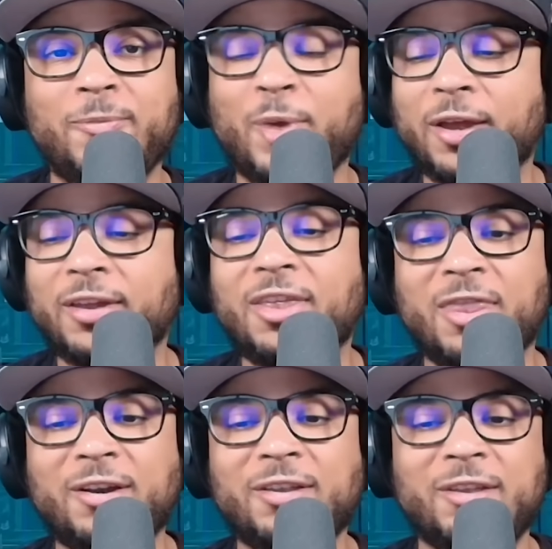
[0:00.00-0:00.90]
Like,
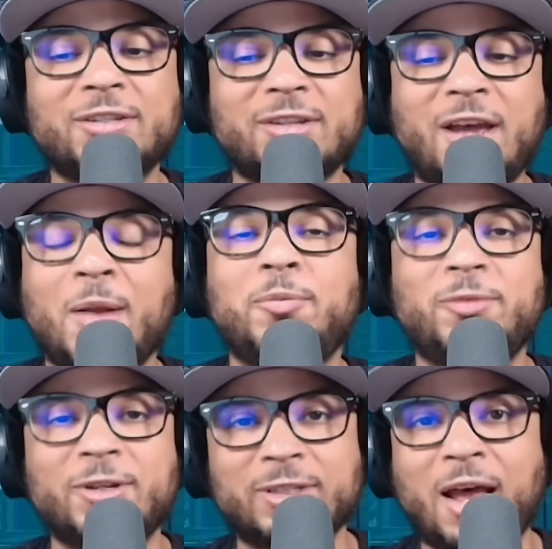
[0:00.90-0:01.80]
there's a lot
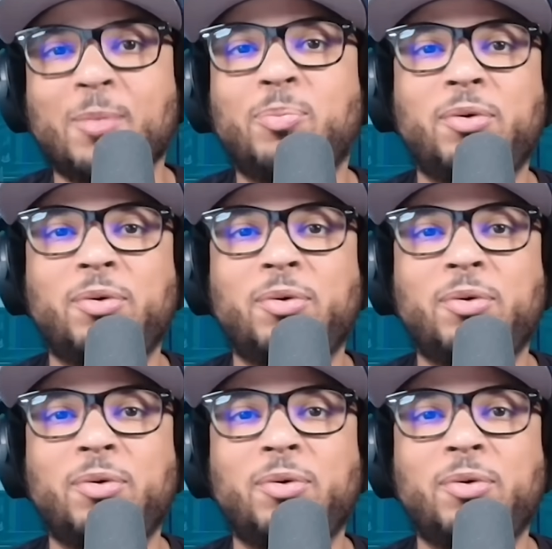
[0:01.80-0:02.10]
of